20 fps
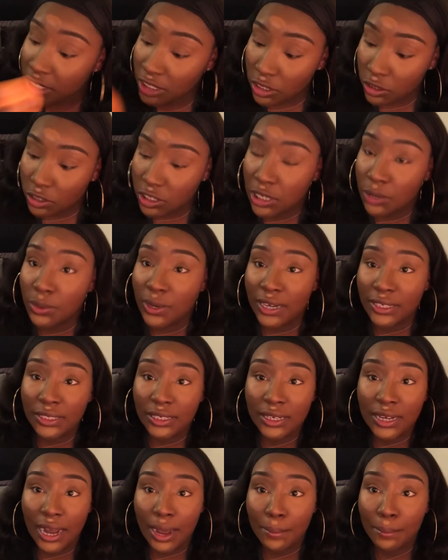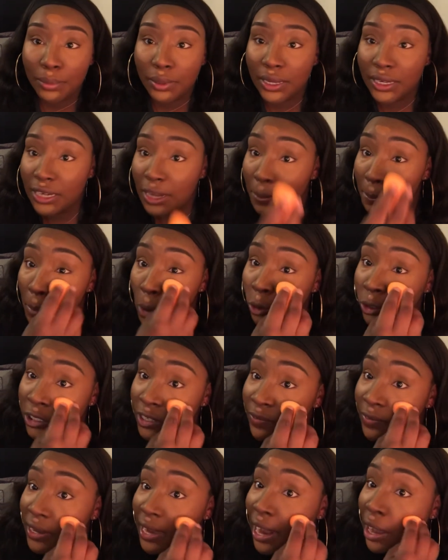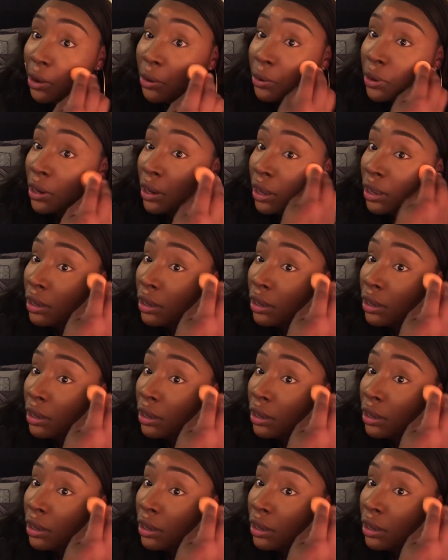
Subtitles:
So you see what I did? I blended most of it out